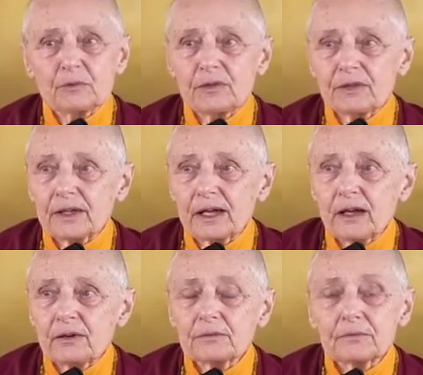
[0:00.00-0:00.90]
breathing
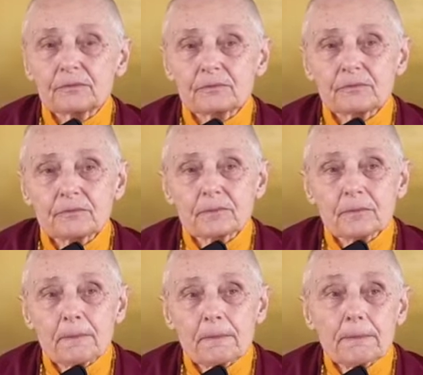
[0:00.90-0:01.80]
out.
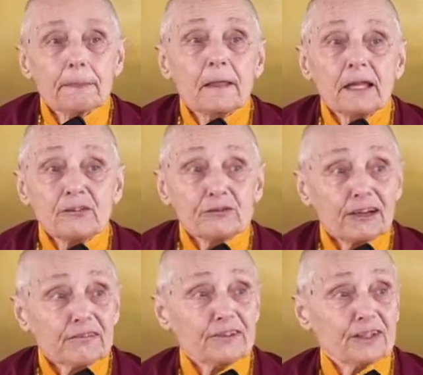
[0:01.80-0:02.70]
In
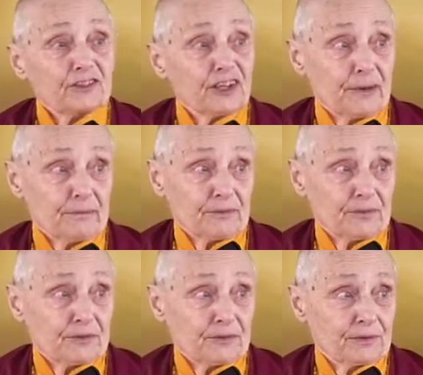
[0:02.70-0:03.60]
traffic
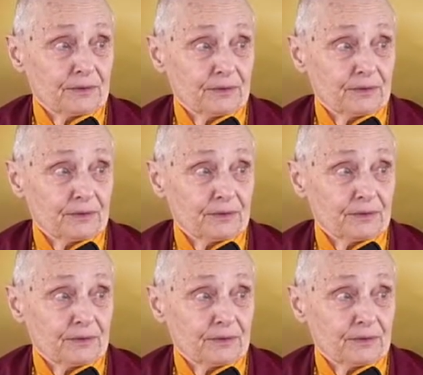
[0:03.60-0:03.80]
jams,